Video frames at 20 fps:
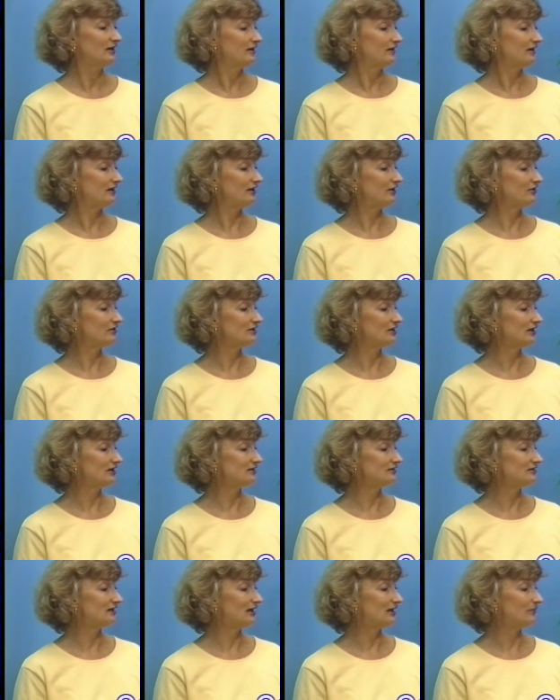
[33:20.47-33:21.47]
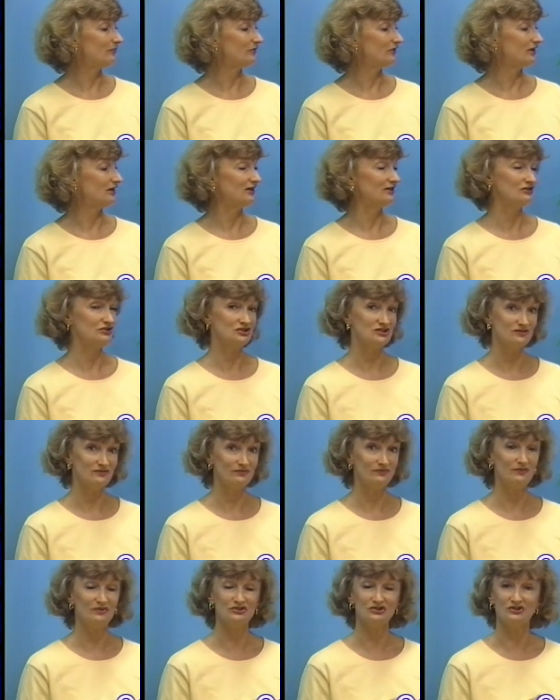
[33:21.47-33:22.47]
they are not adopted. And she,
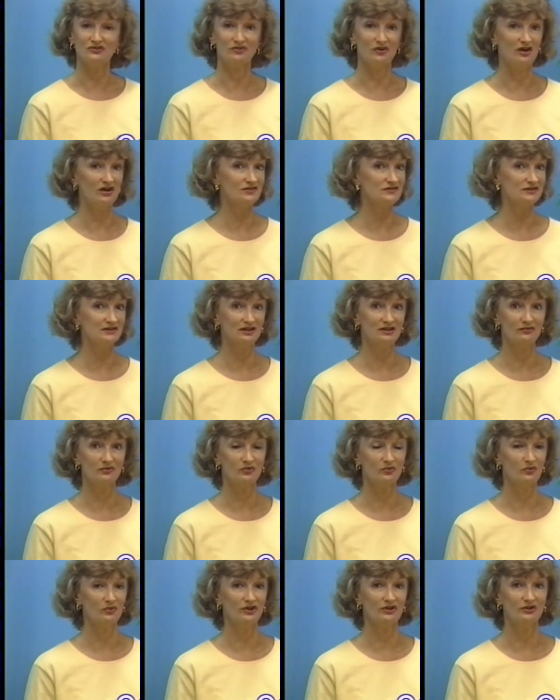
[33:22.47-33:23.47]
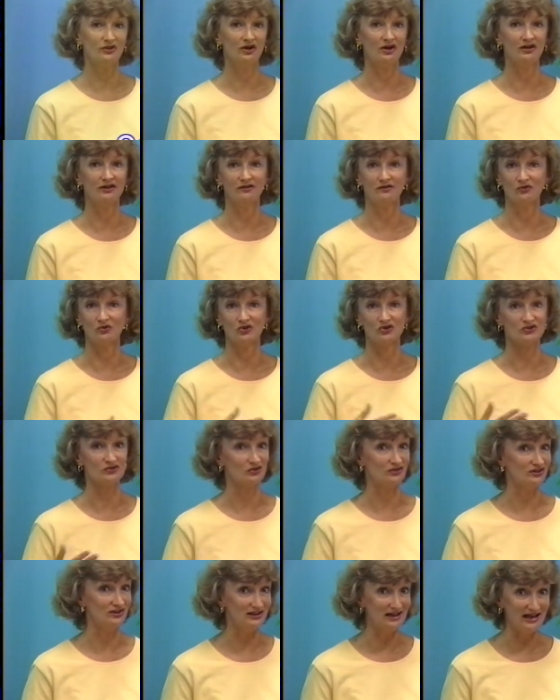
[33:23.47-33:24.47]
she falls in love with one dog, and of course her
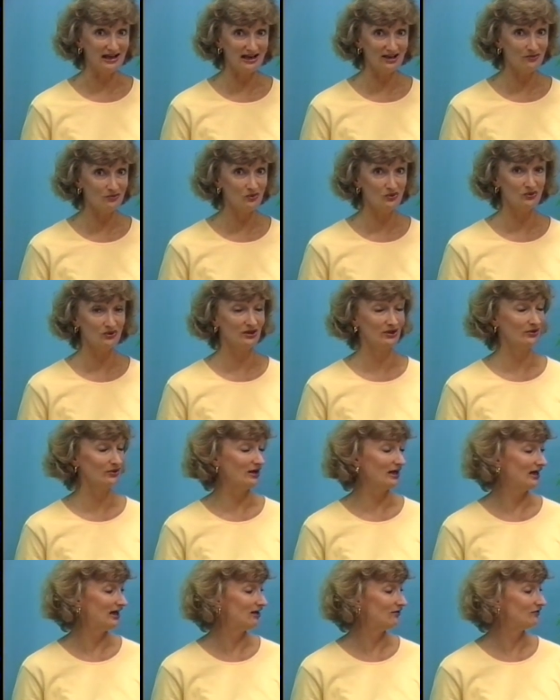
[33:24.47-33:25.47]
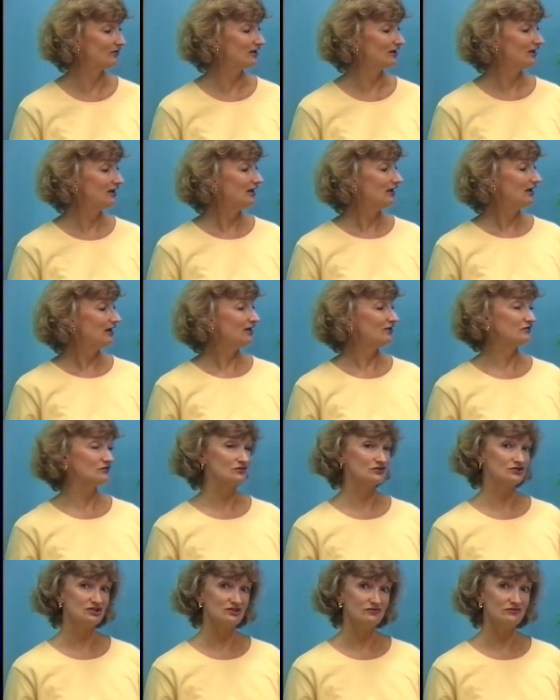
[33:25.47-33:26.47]
dad won't let her have it. And so
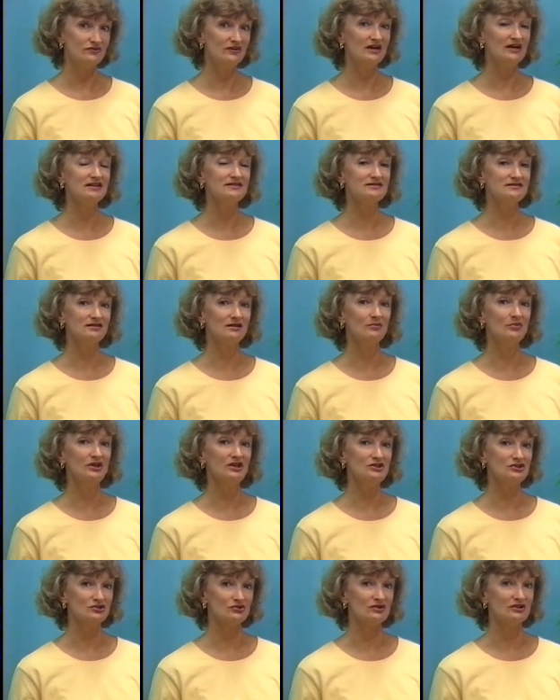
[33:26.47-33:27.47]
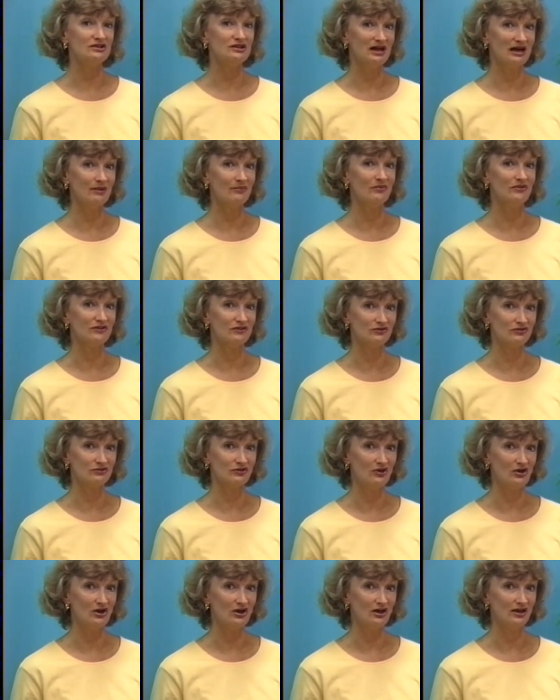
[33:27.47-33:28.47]
she finds somebody to adopt this
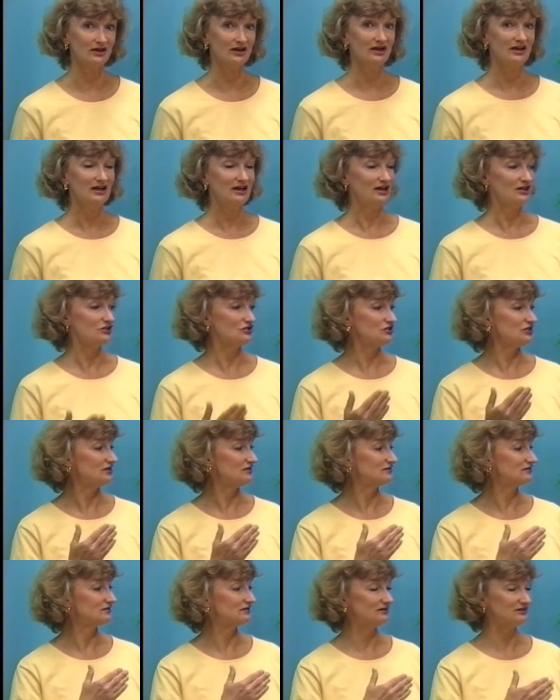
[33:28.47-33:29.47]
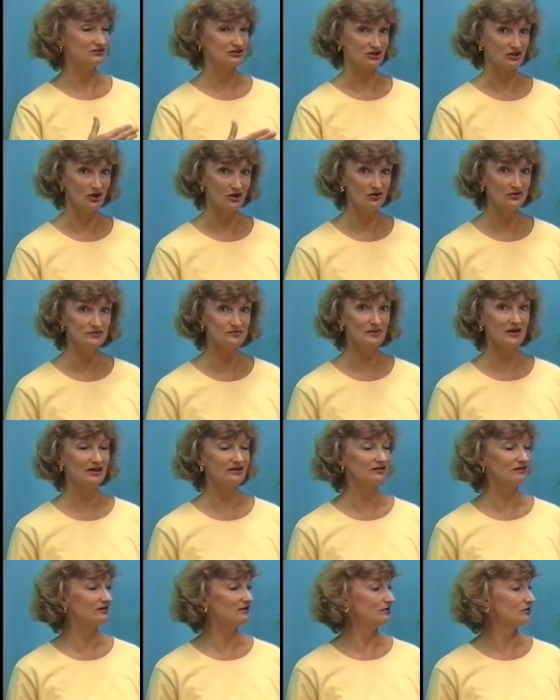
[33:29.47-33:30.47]
dog. And she's, she goes back
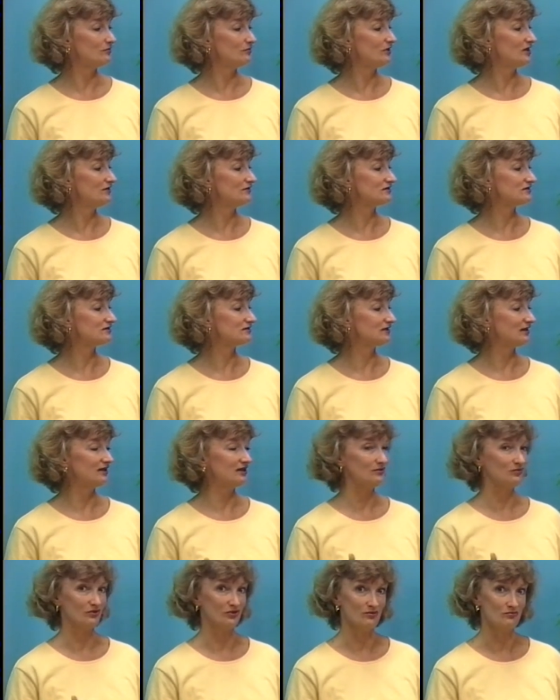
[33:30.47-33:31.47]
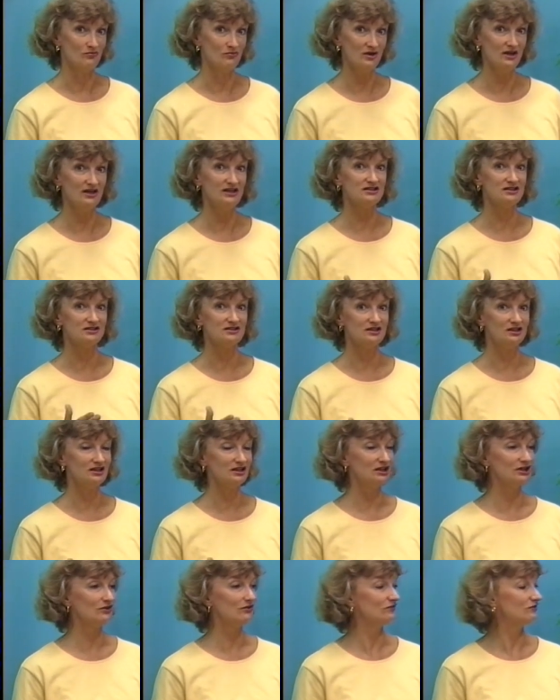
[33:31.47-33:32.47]
to the Humane Society with the money to take
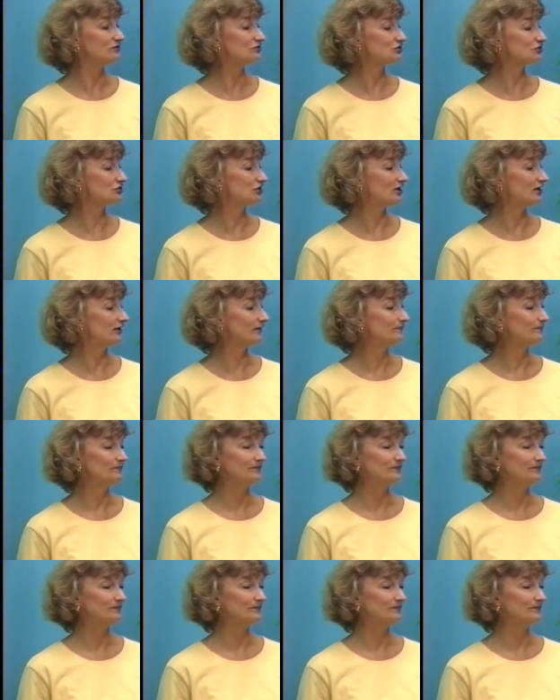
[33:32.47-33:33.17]
care of this dog,